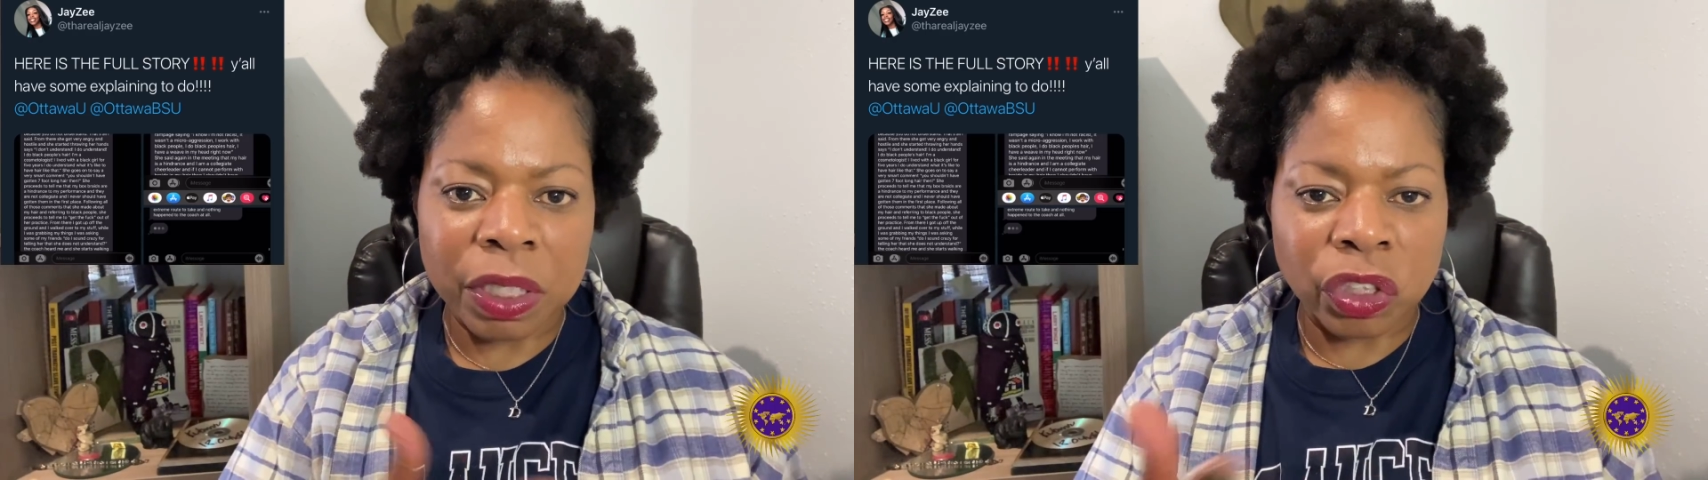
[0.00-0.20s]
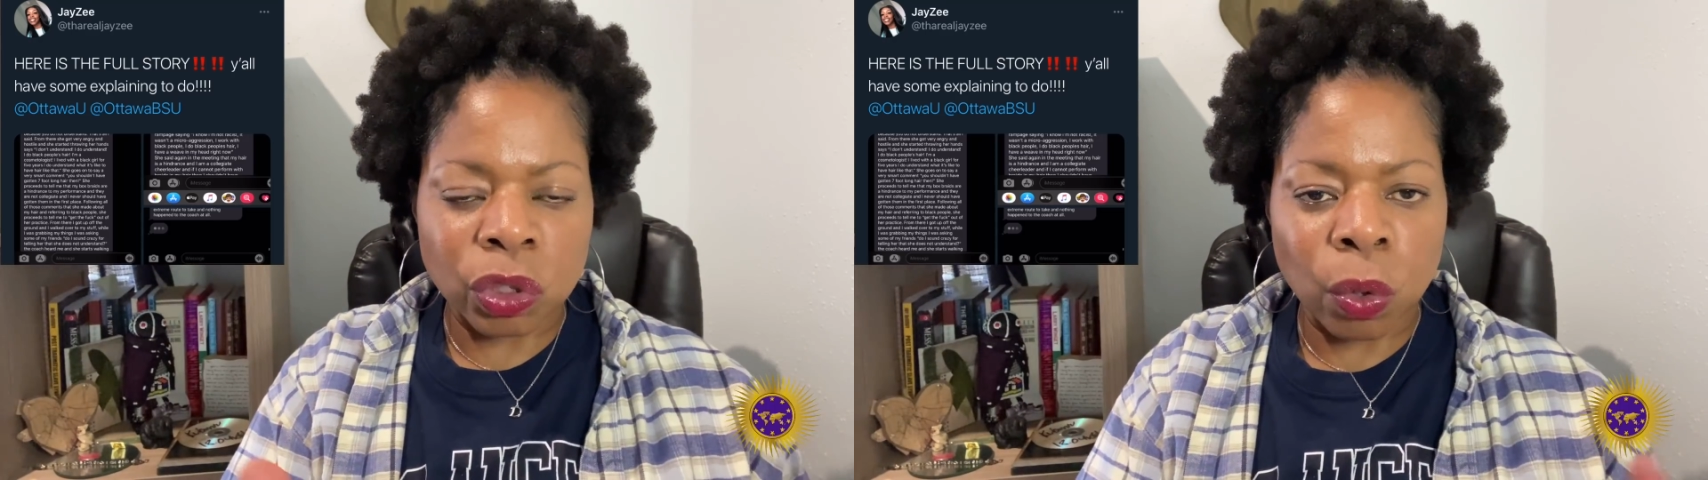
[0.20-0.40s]

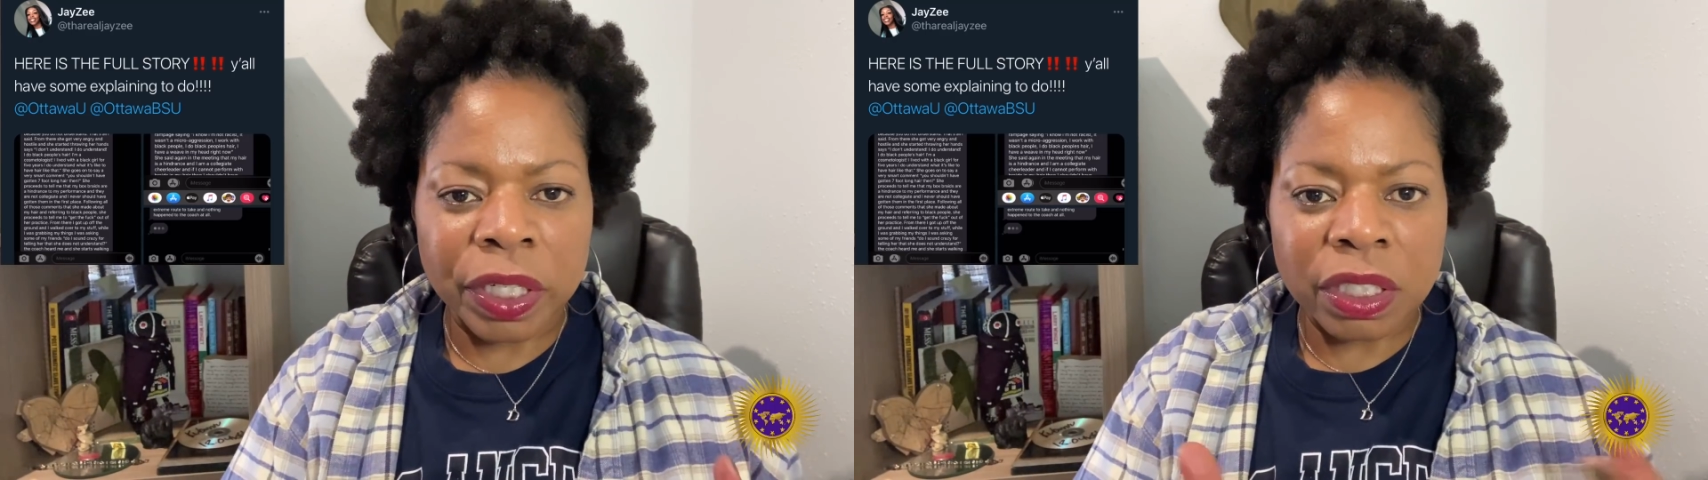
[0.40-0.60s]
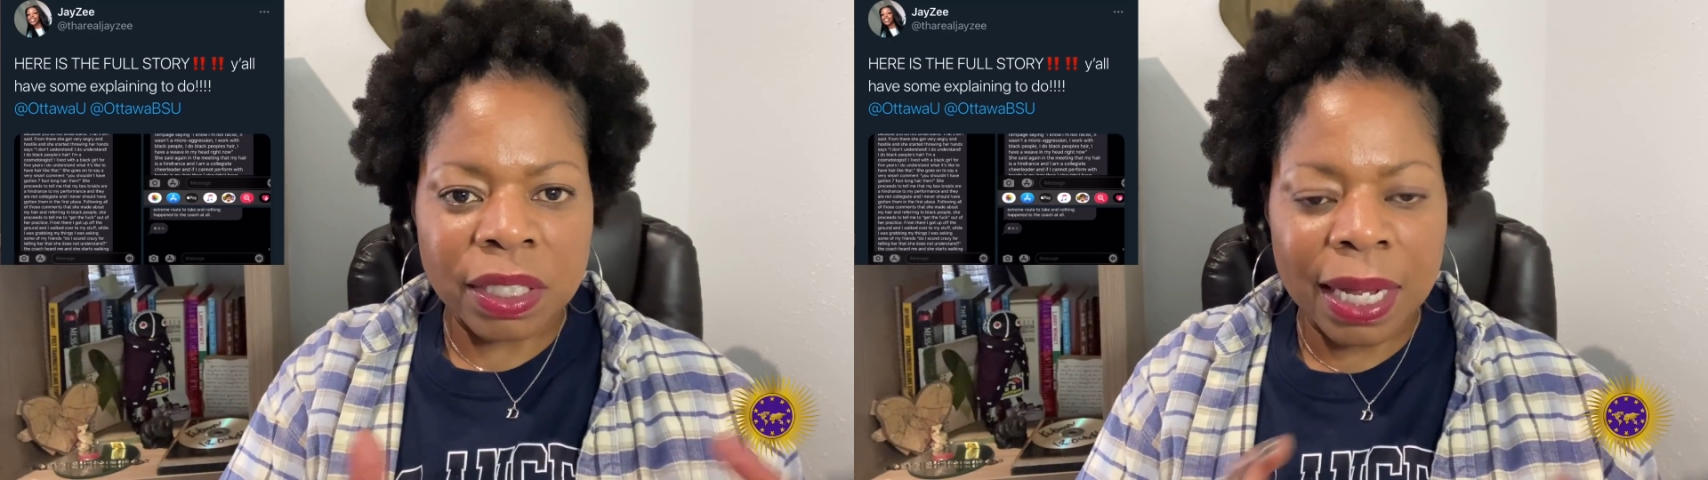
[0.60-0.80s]
this
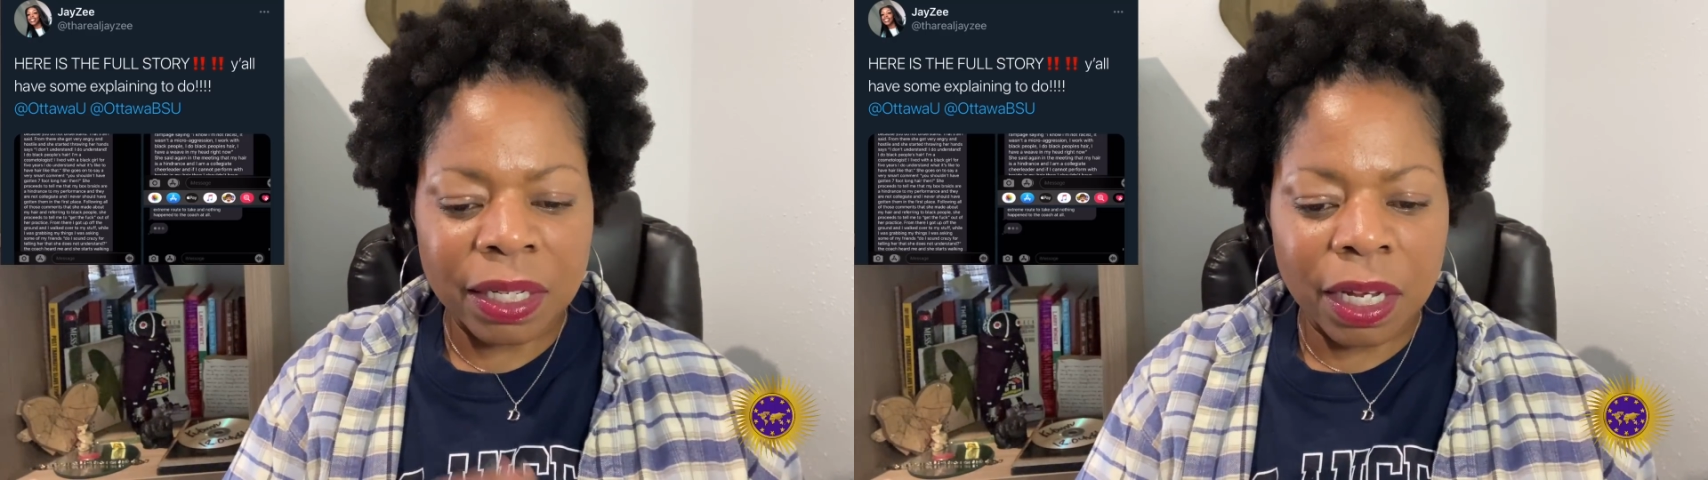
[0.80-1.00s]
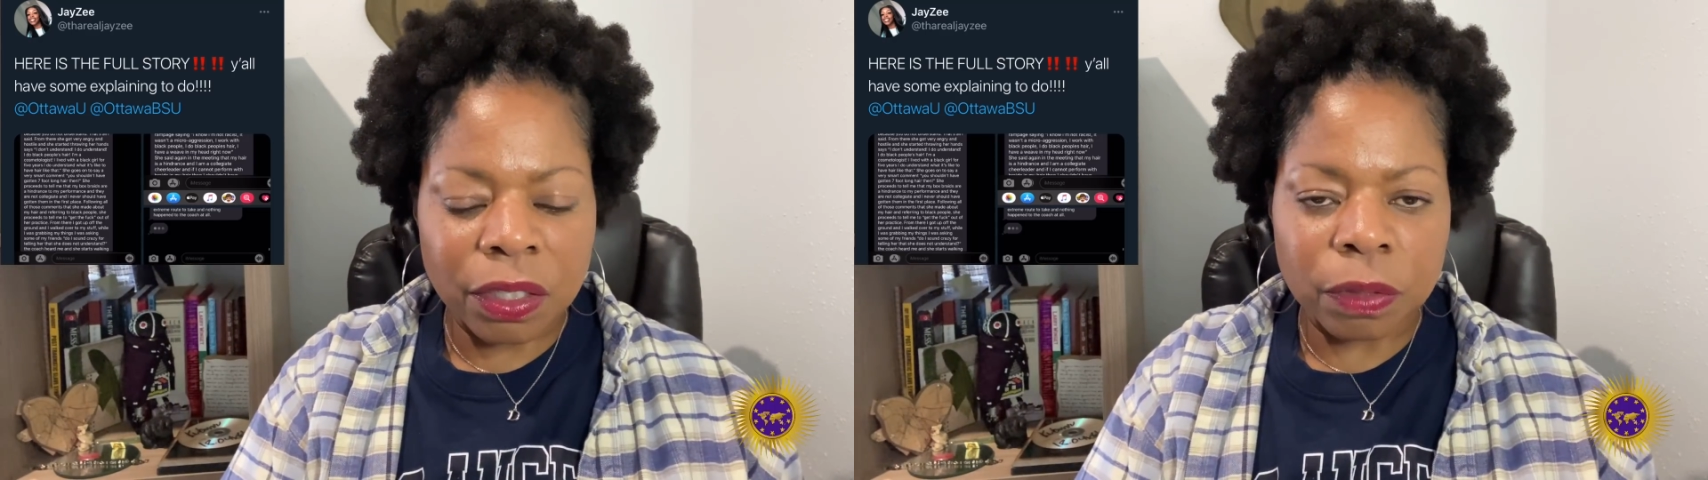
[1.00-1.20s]
story, this, that, and
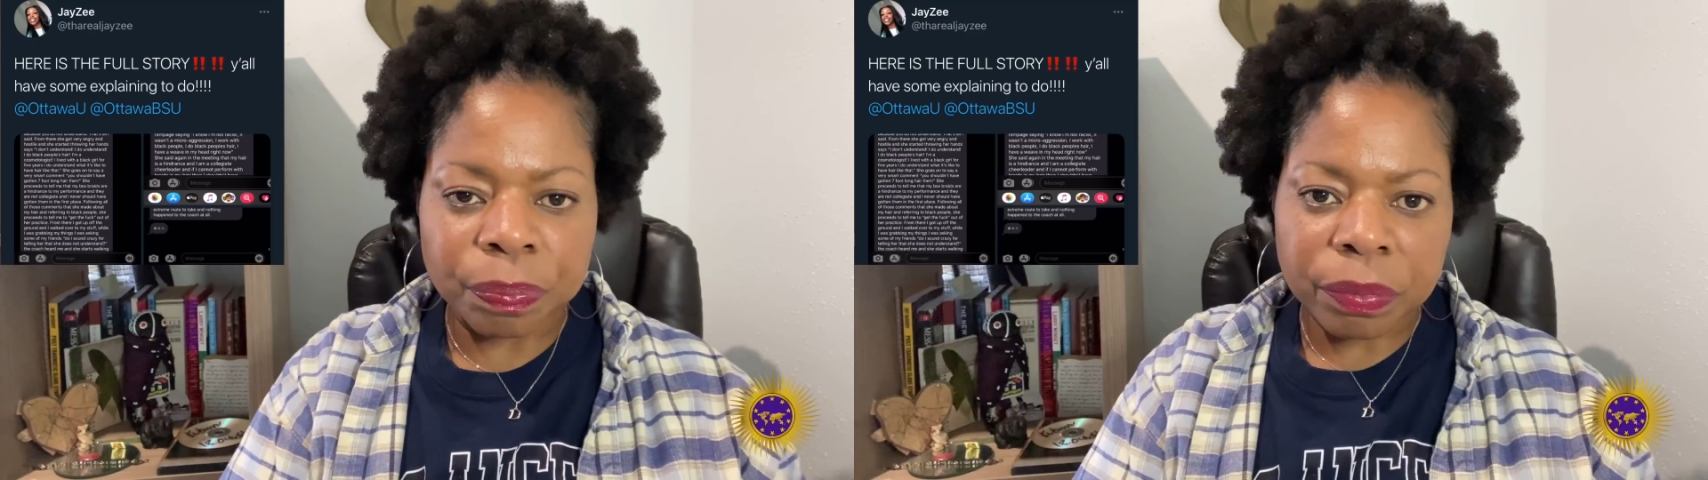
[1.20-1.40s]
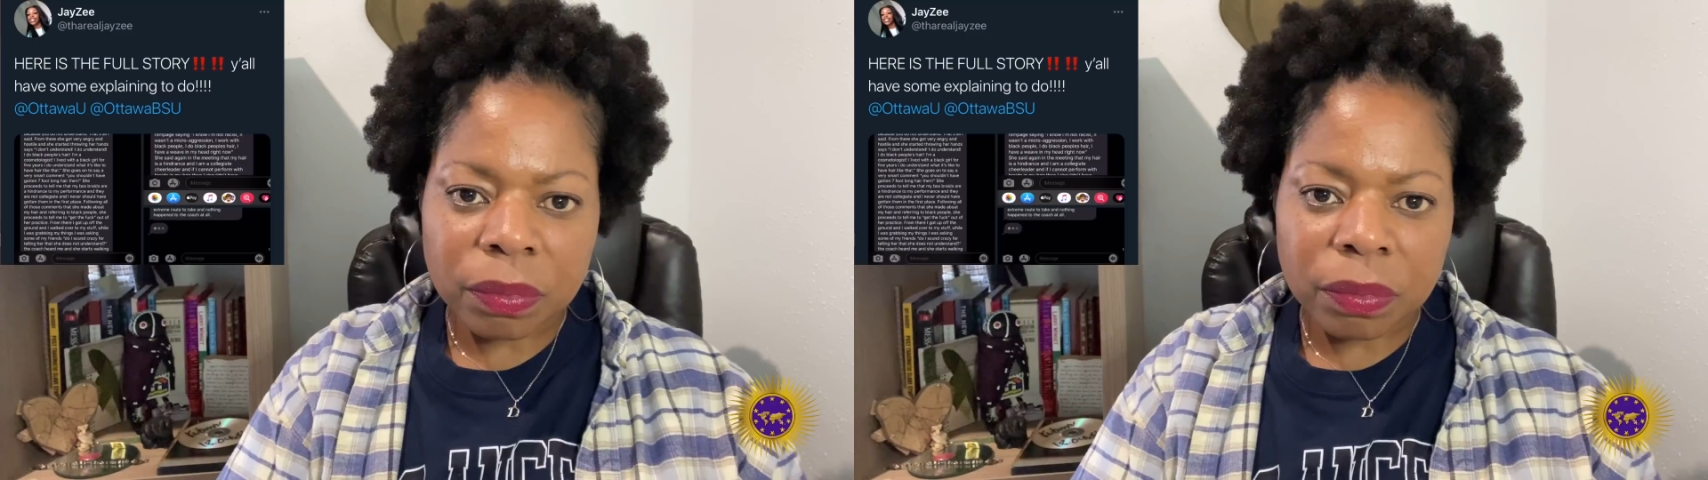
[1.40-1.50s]
the other.